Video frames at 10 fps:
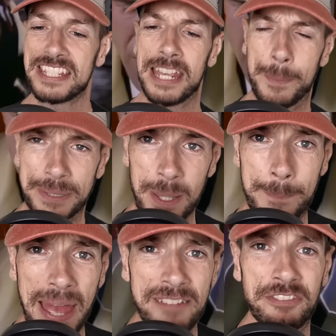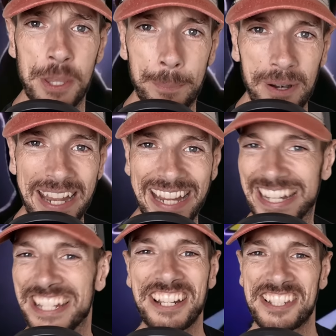Yeah, but they're bad for the brain.
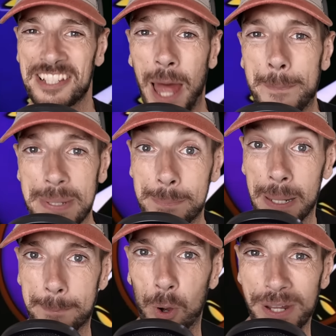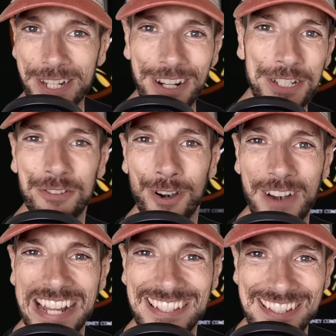You're sloppy, big boy. You're under
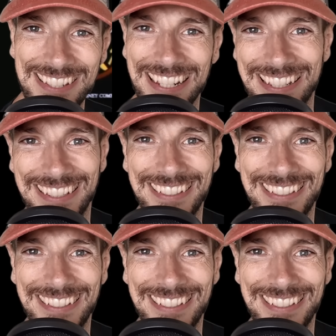arrest.